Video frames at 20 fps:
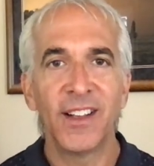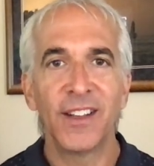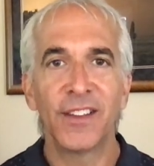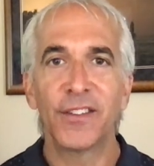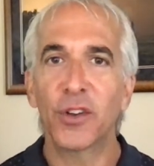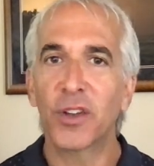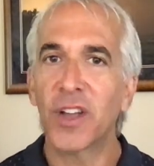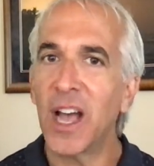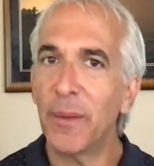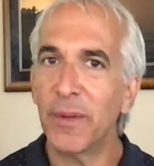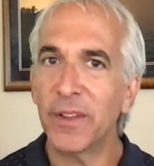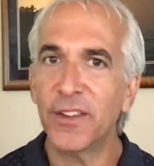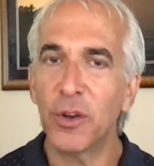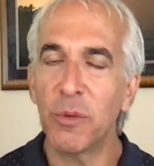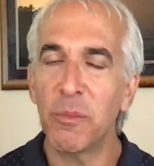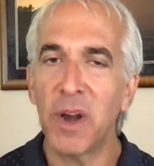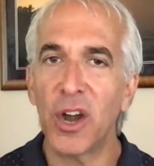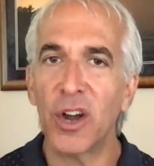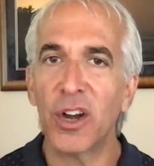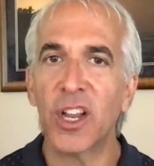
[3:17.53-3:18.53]
So Coming to
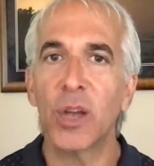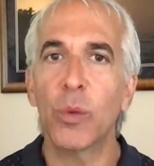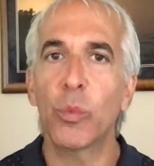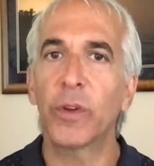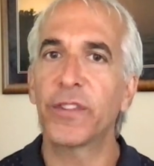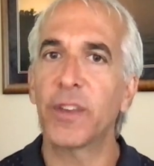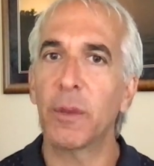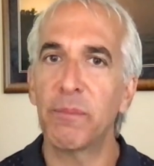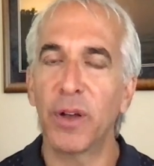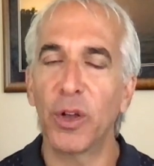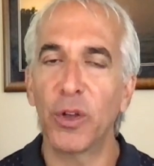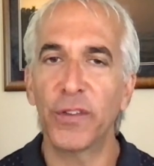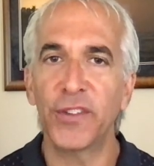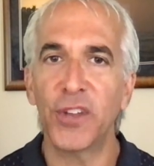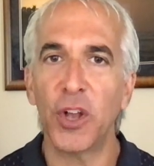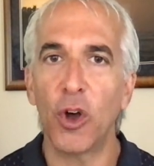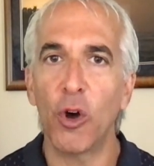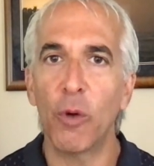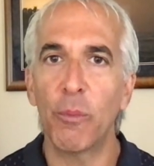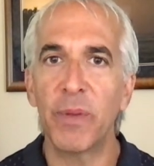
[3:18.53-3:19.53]
America was supposed
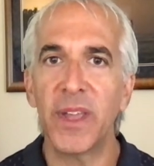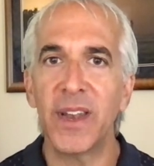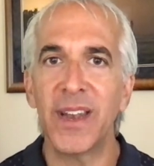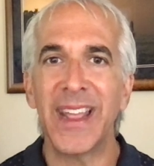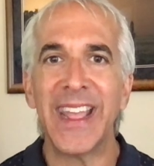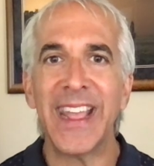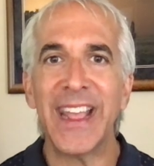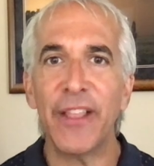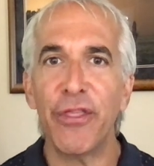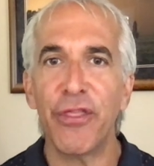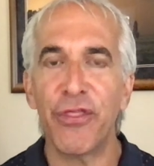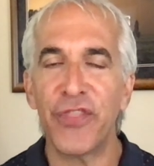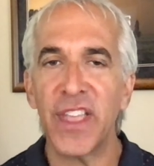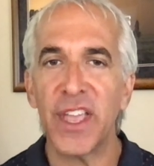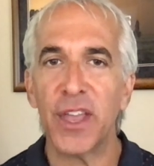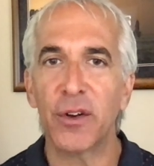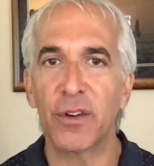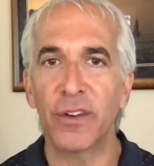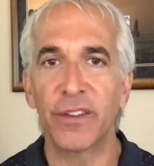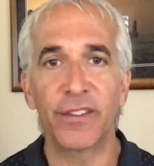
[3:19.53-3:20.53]
to open in
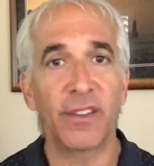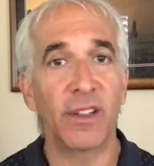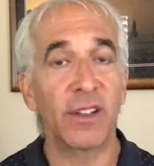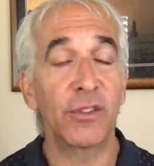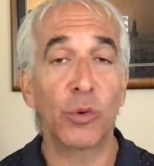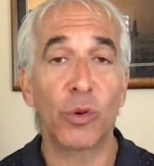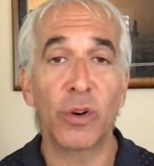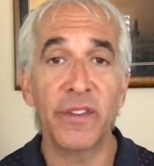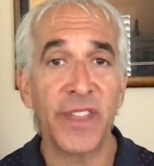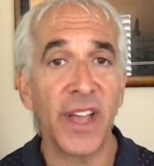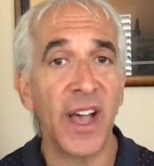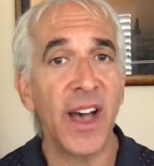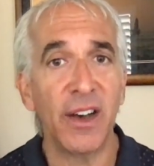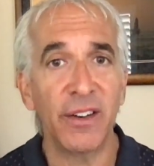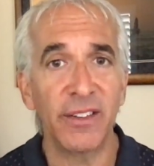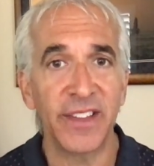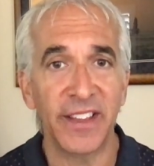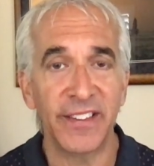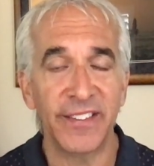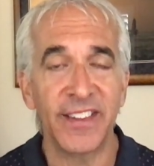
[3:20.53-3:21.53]
theaters during the
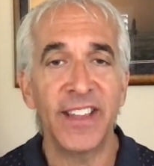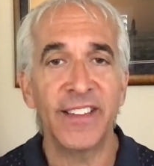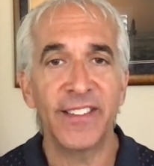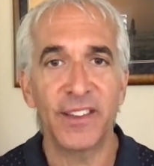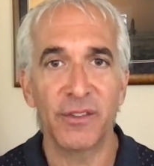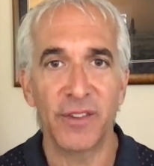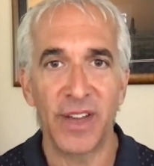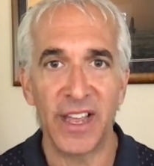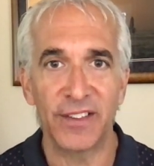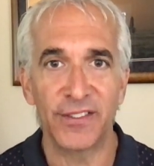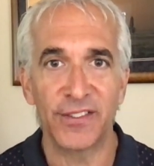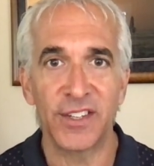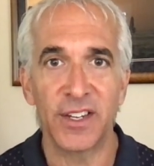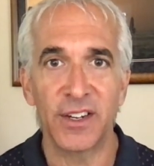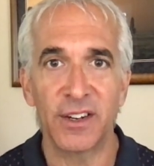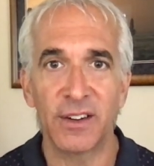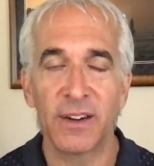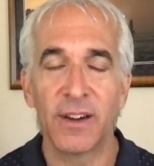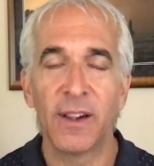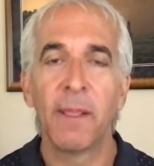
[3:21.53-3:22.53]
holiday season last
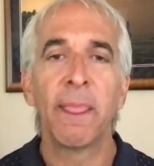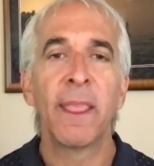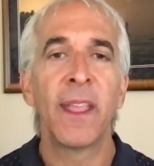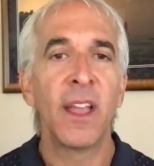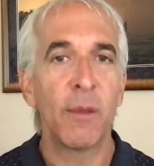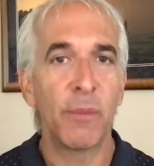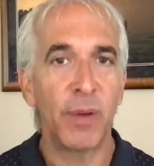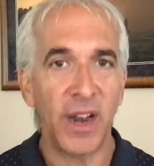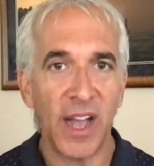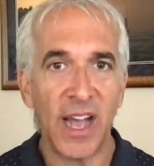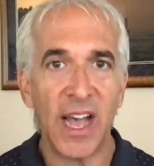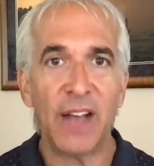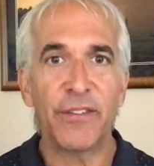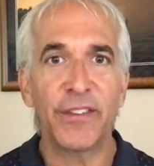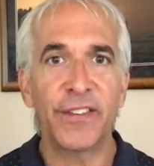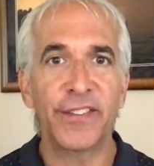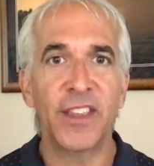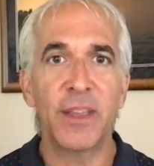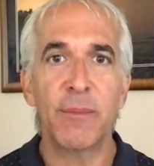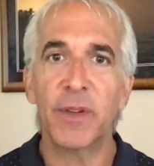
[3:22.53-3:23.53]
year, but
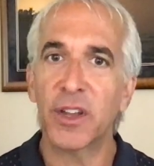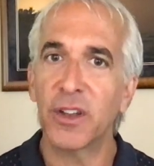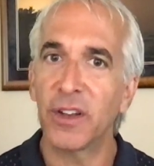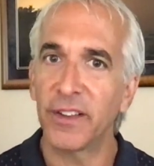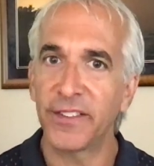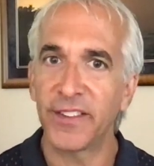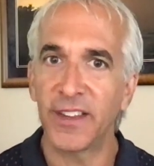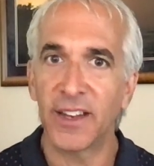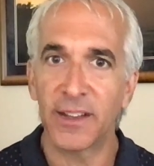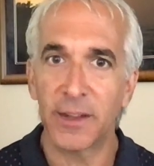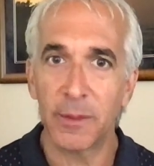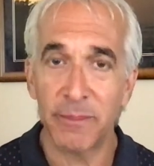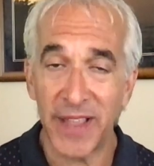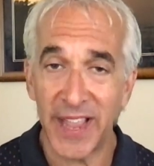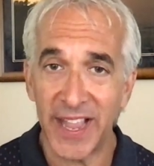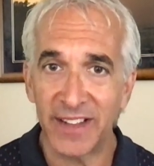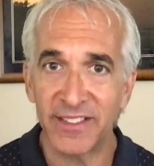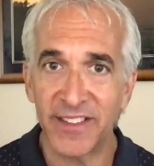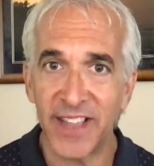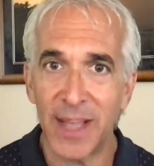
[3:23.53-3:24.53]
obviously because of the
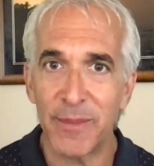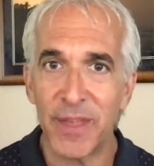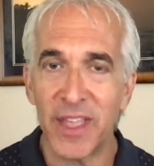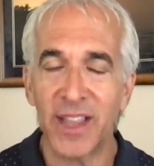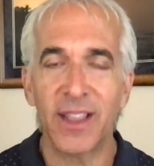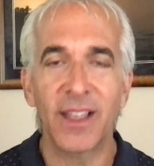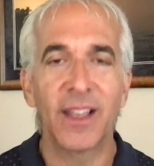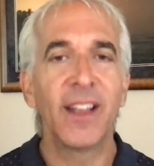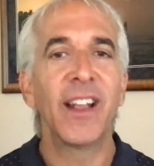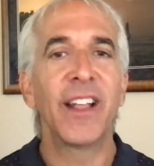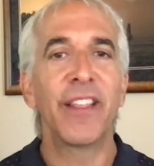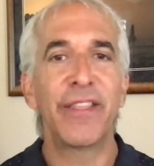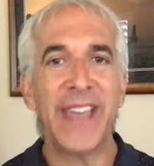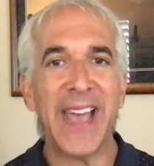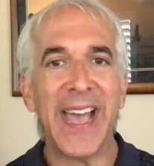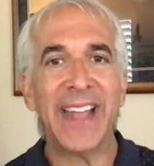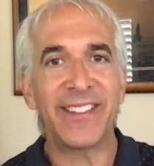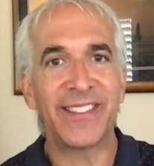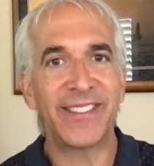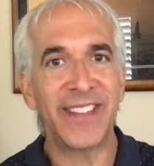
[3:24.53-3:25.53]
pandemic,
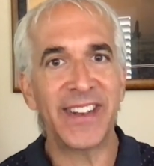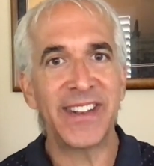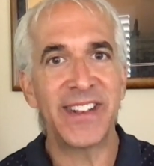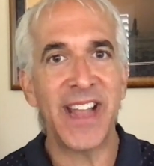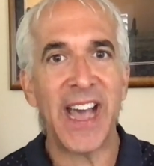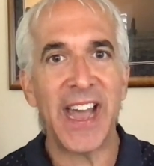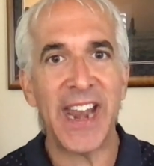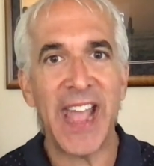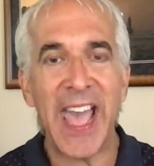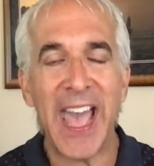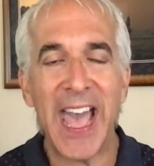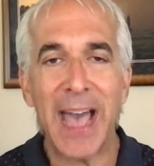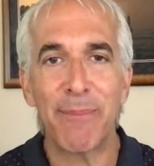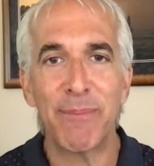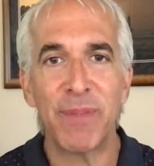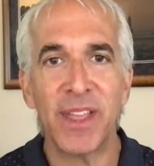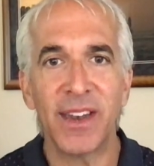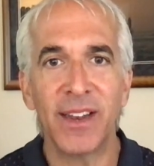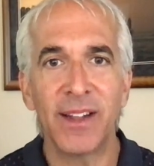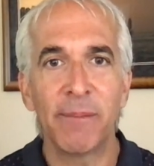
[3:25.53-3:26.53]
that did not
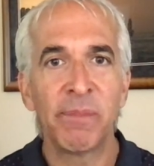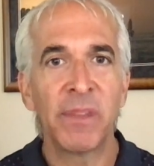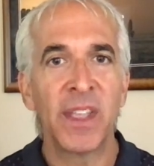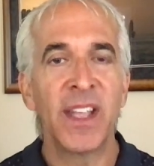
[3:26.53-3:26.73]
happen.